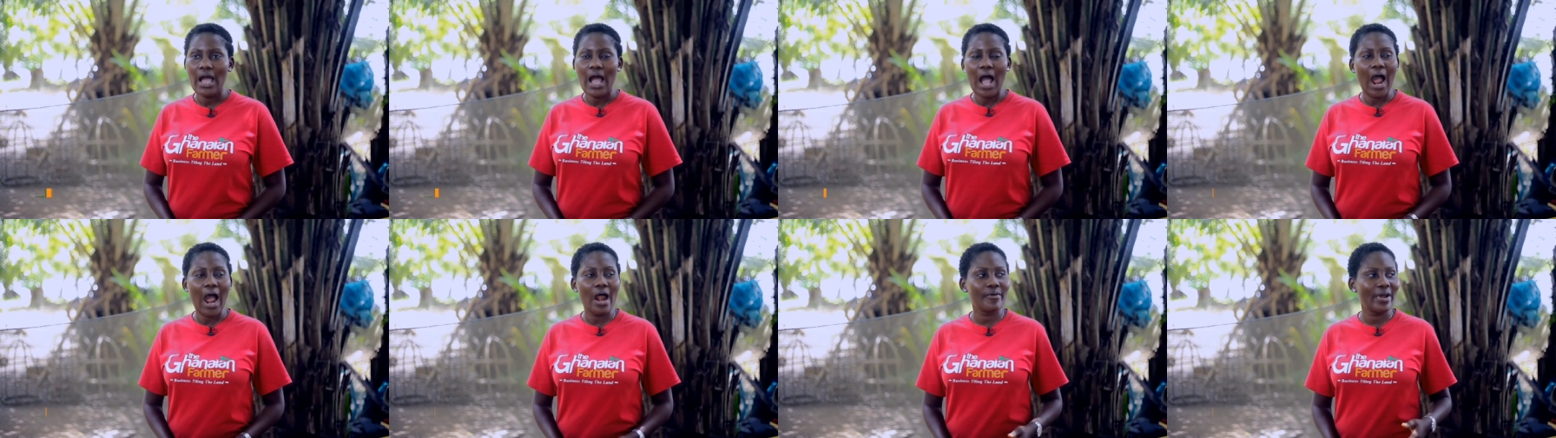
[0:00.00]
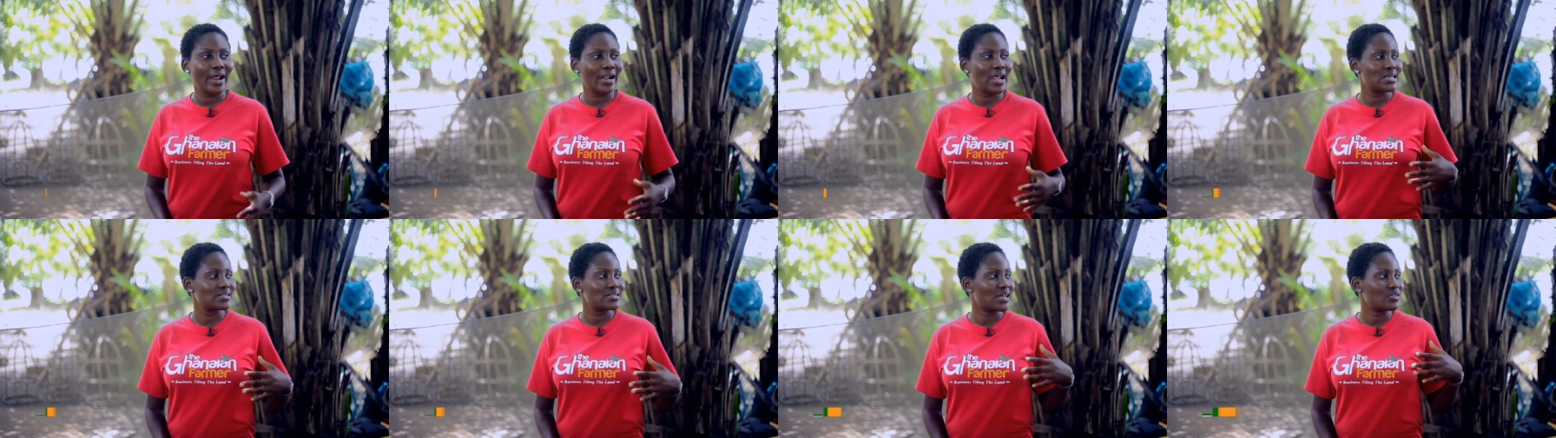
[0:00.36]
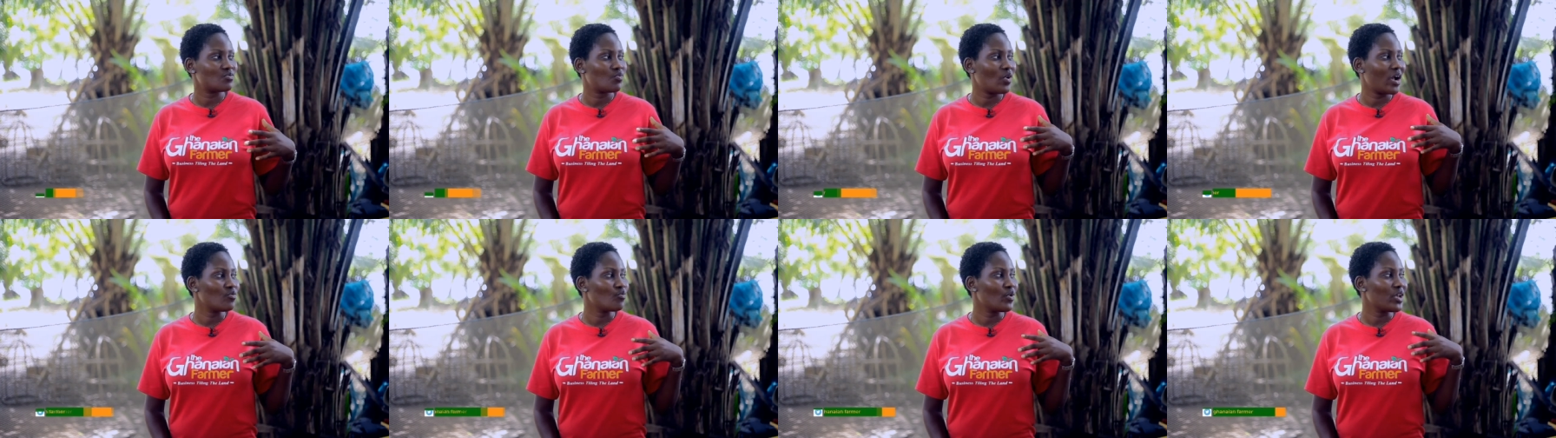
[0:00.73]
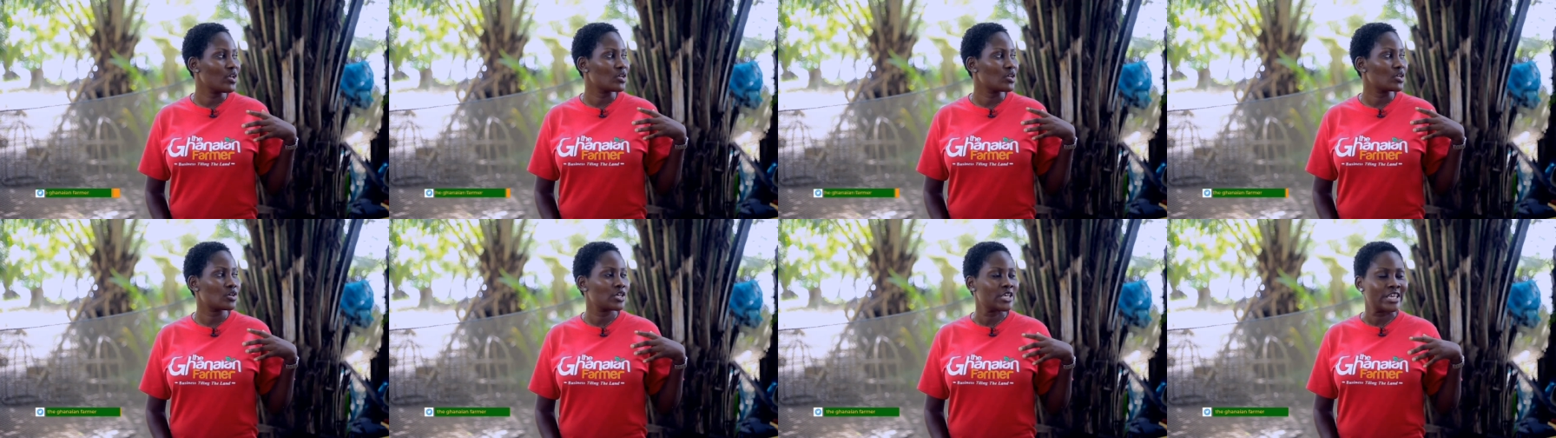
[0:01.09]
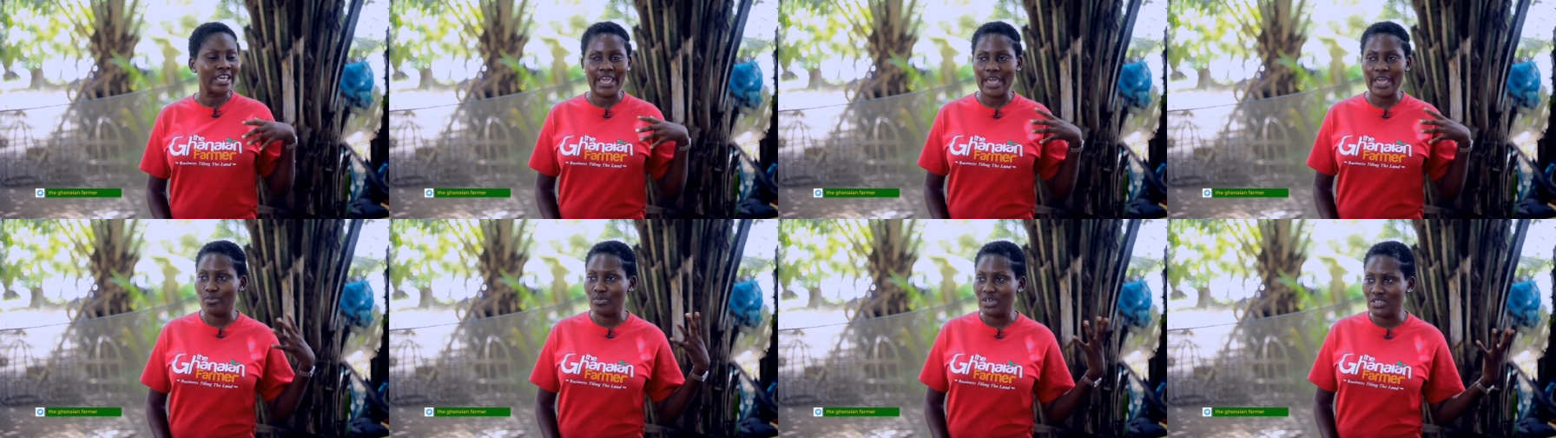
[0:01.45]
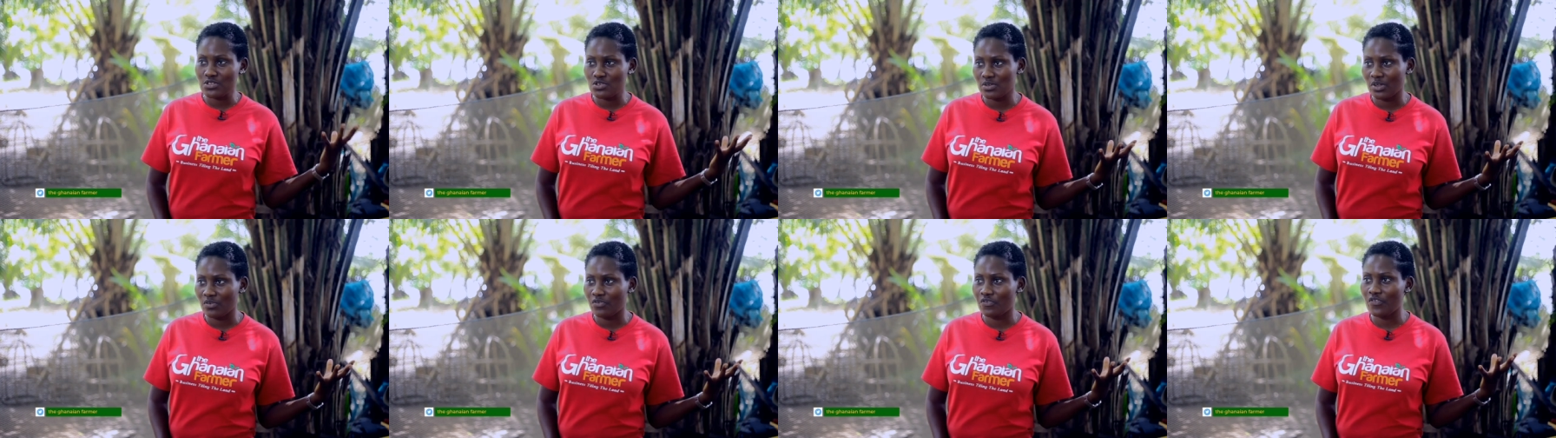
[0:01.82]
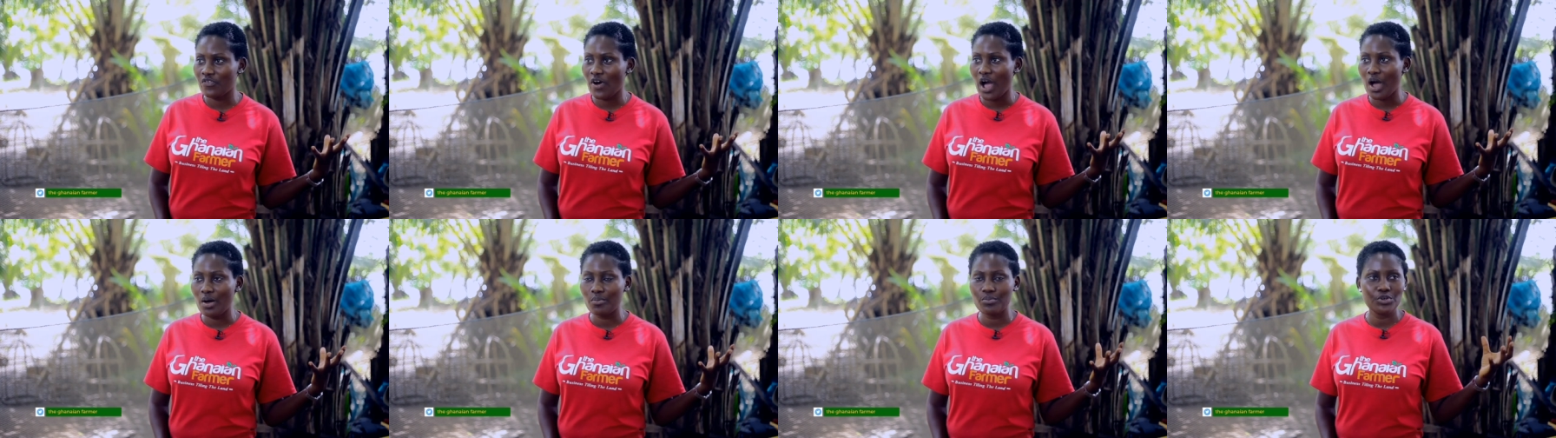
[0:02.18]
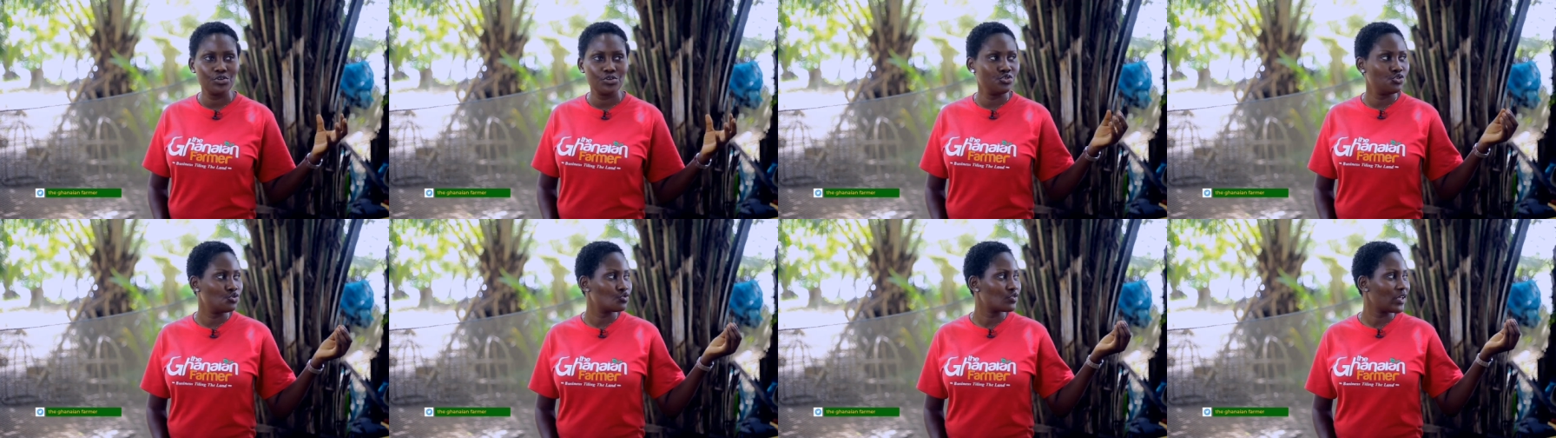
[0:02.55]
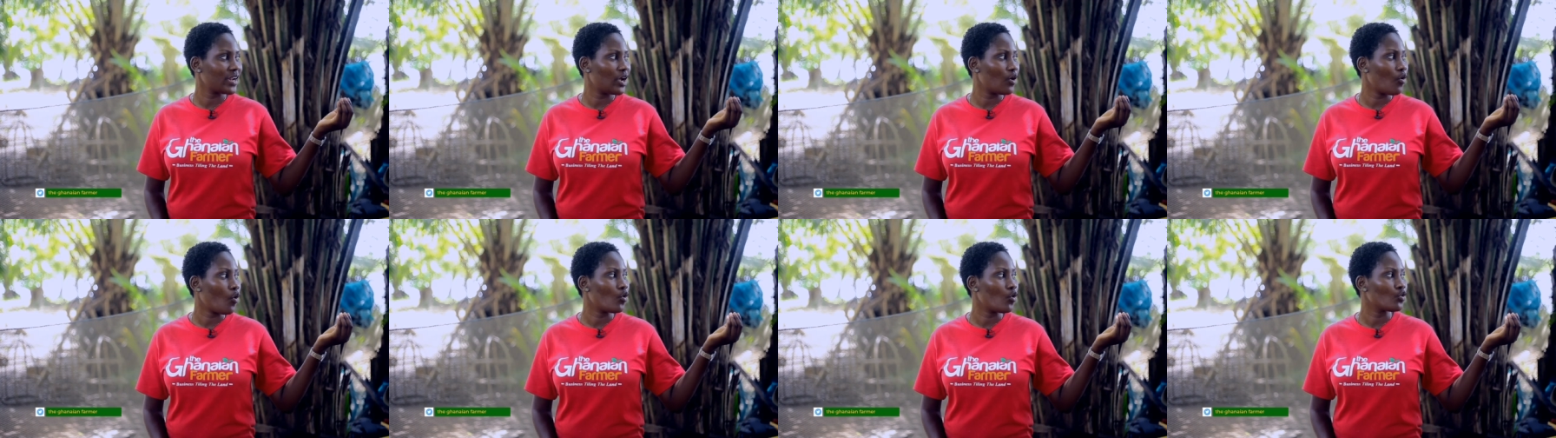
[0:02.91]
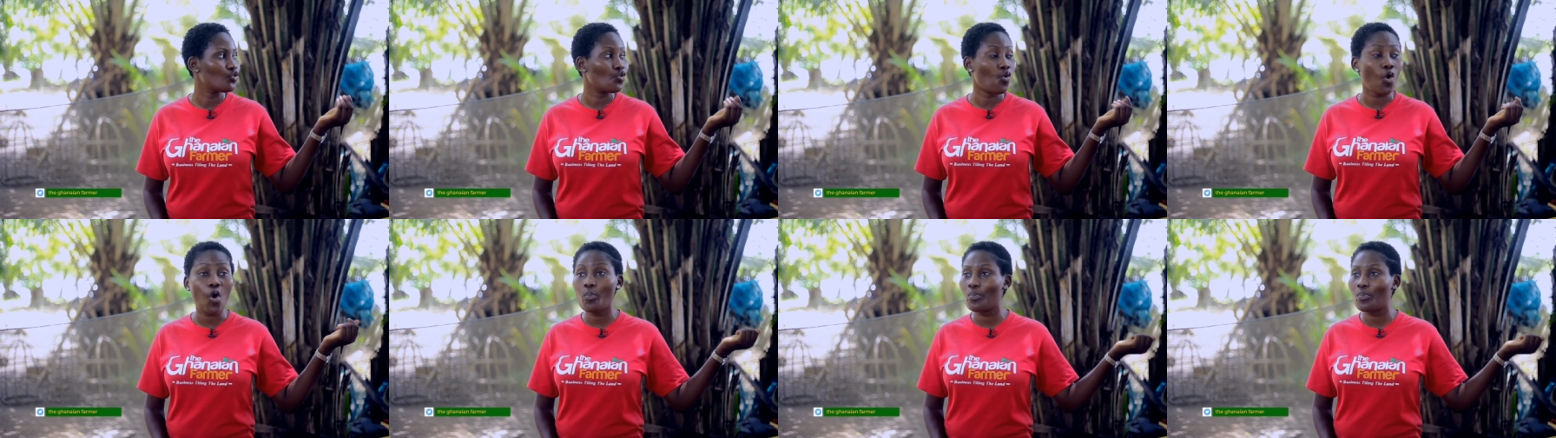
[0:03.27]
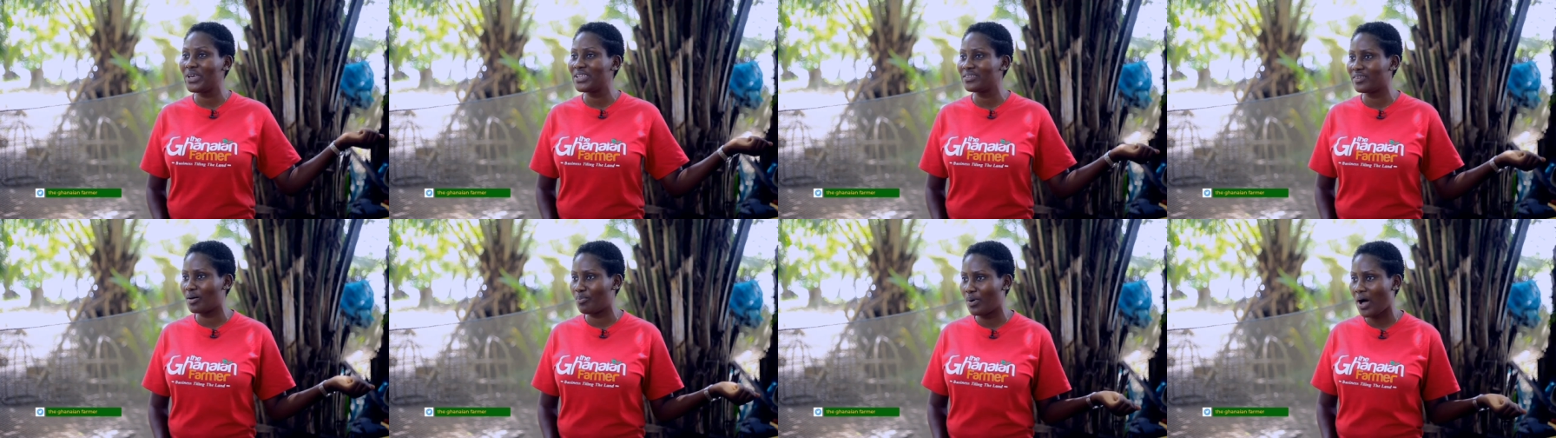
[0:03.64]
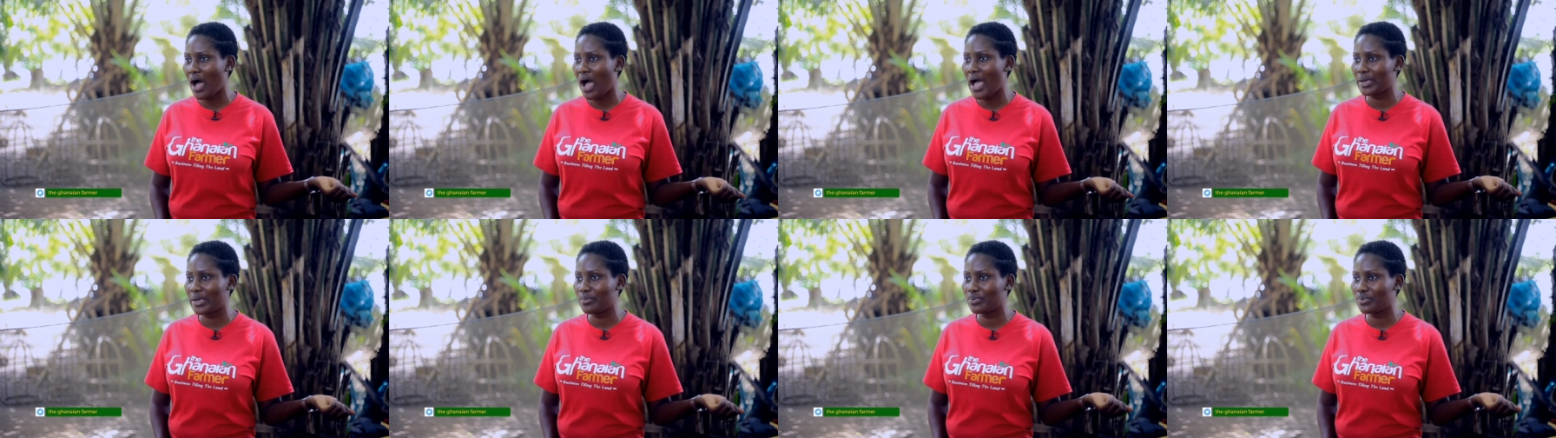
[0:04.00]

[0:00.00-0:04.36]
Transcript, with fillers: I realized that when we came into the farm, yeah. you started, you opened the pipe.